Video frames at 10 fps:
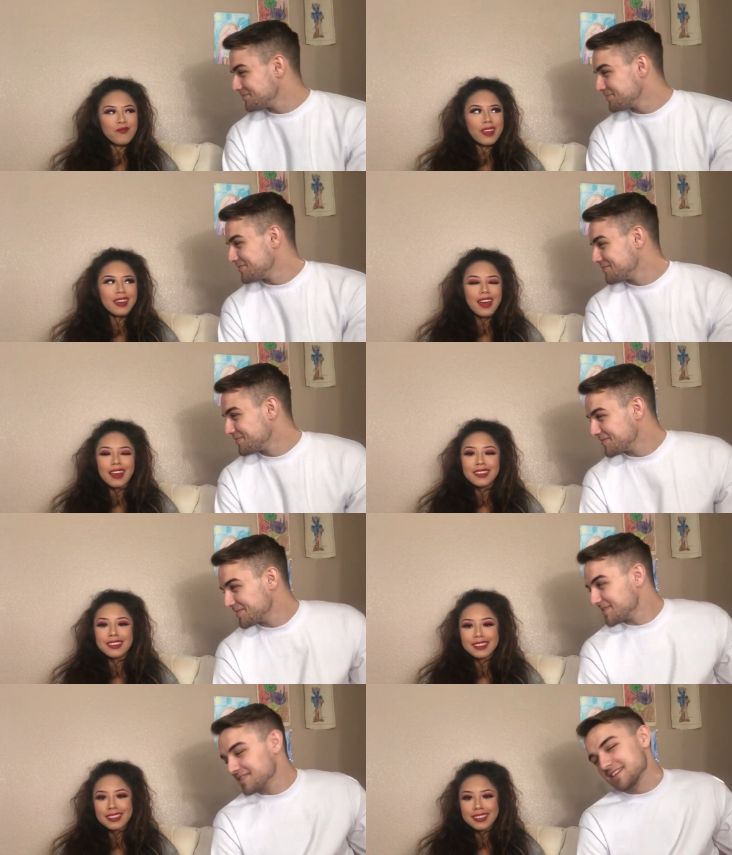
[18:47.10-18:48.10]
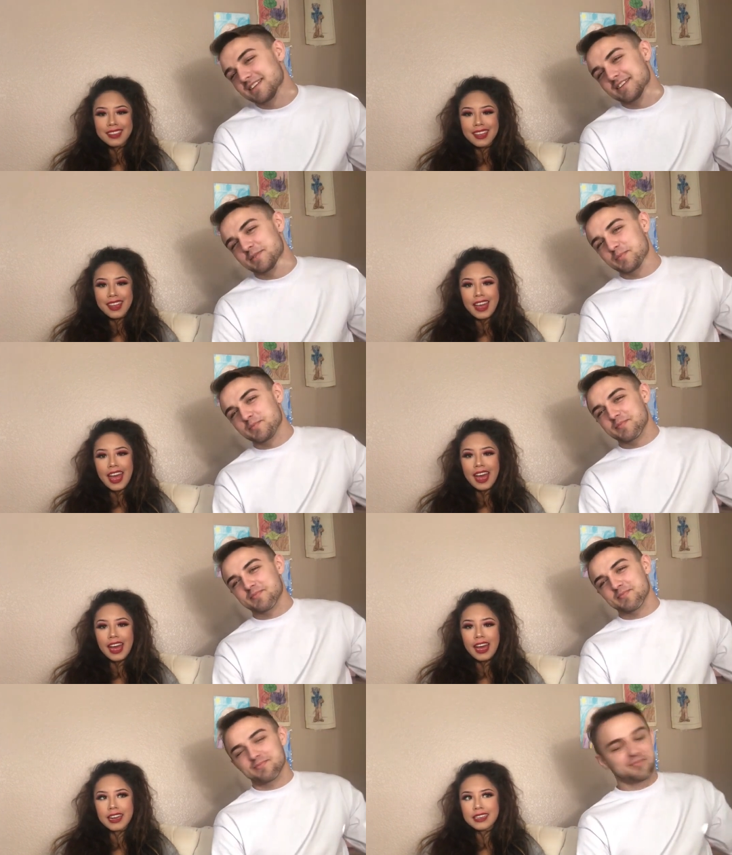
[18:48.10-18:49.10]
Speaker 1: Yes.
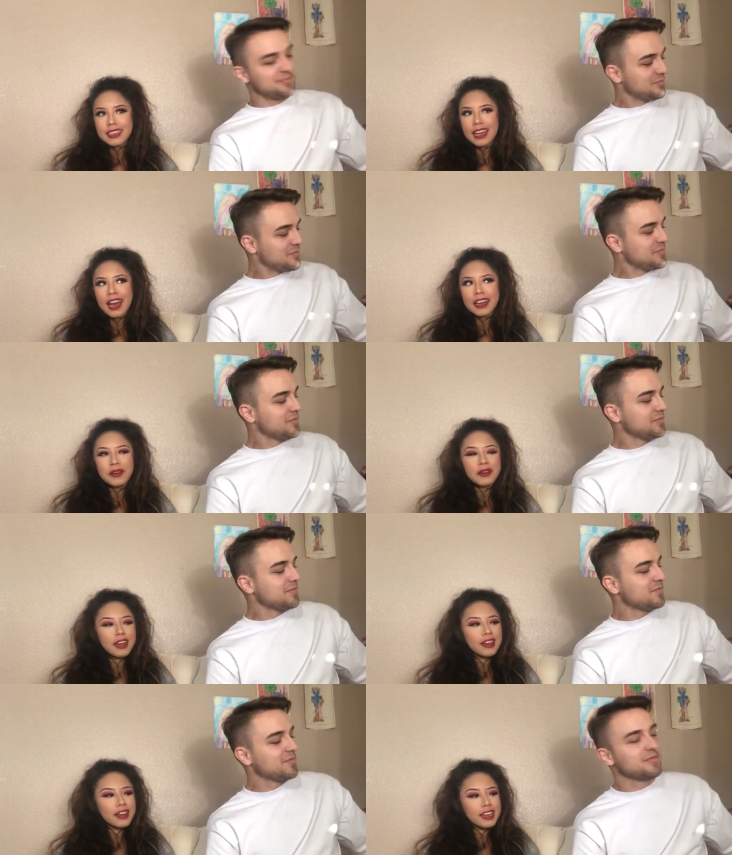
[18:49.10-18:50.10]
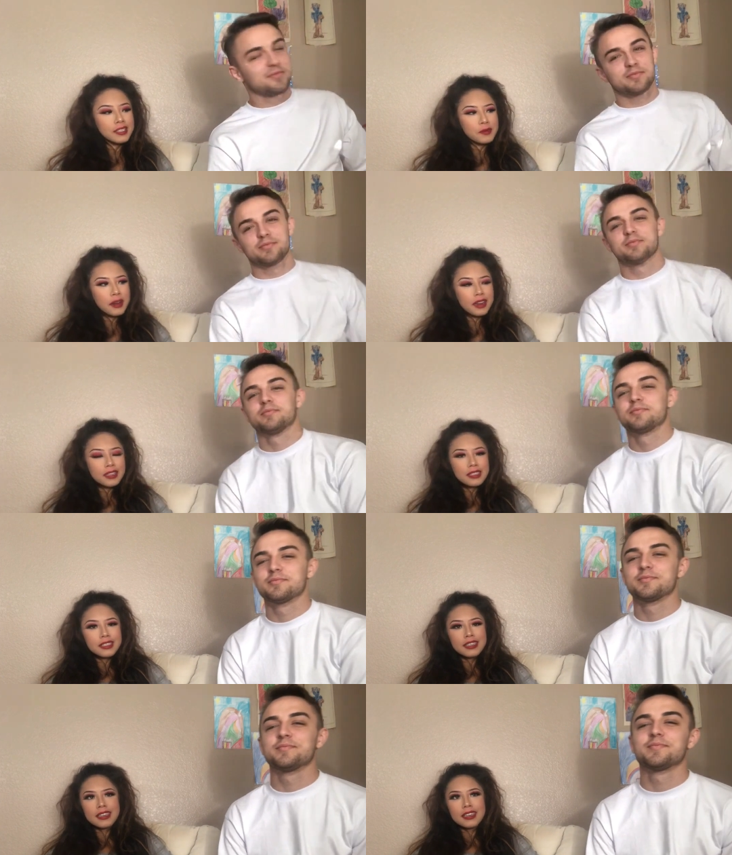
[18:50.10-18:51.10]
And I know a lot of you guys wanted
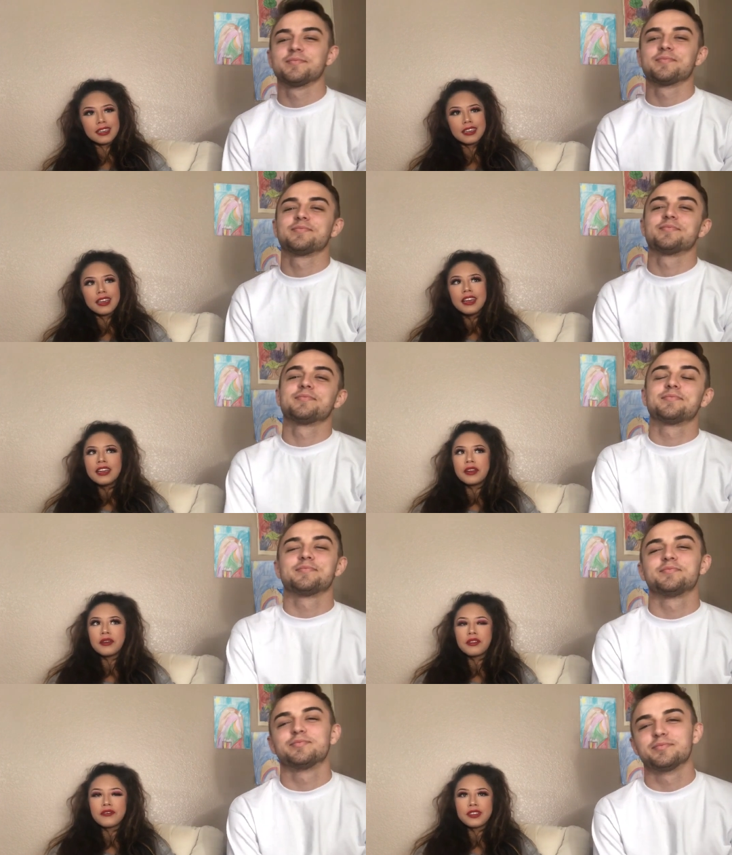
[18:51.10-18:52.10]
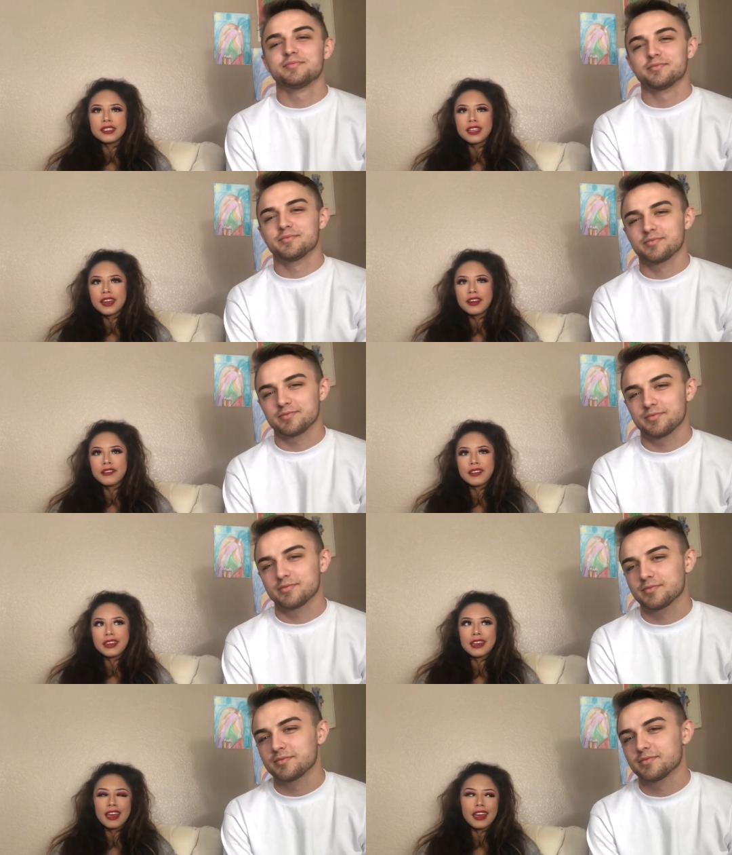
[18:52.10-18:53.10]
to know the first letter of the
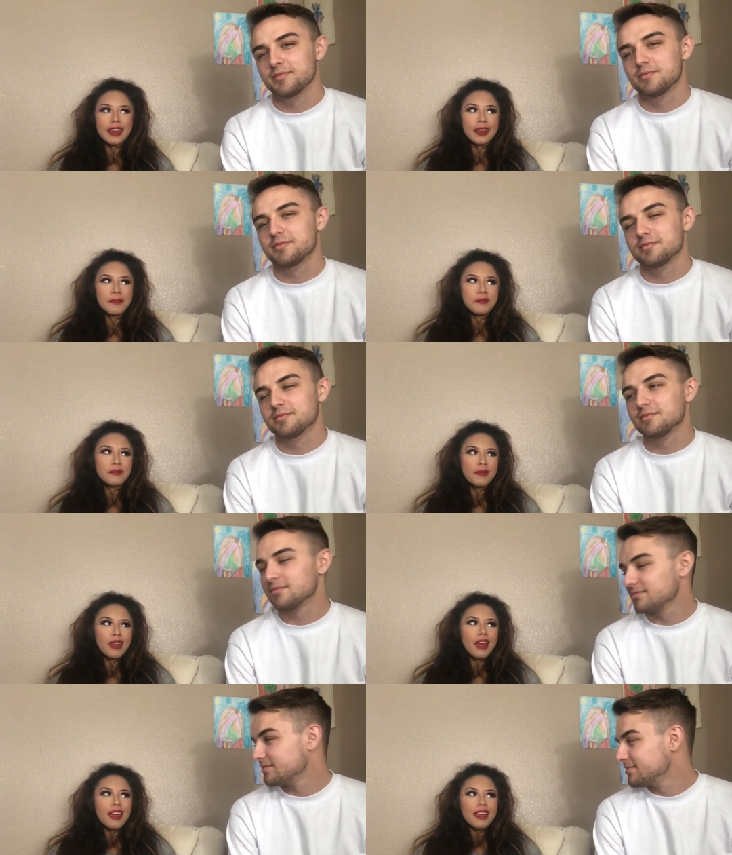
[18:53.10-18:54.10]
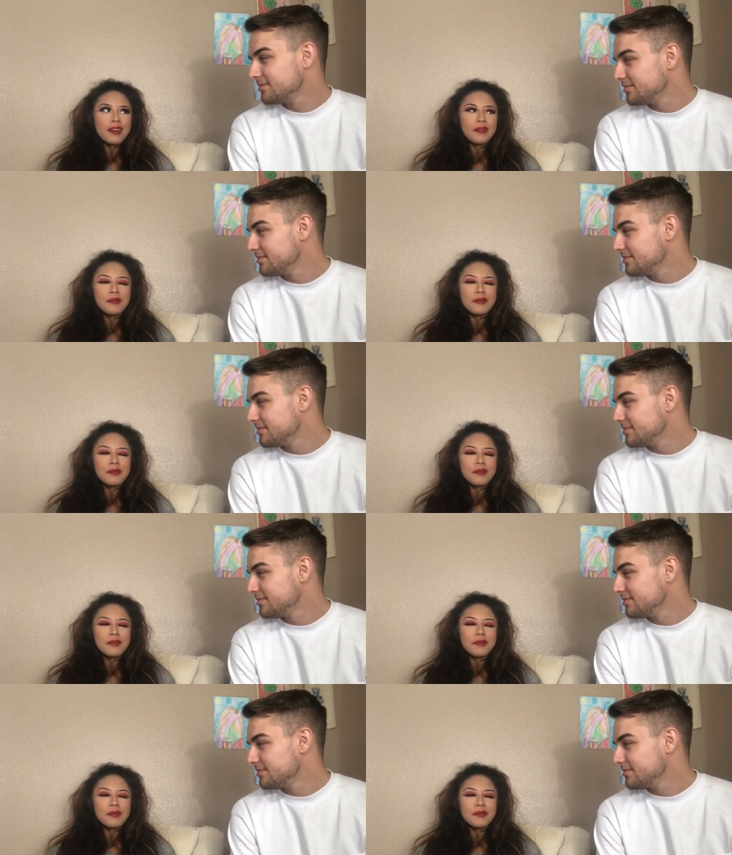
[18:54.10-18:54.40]
name, mm-hmm.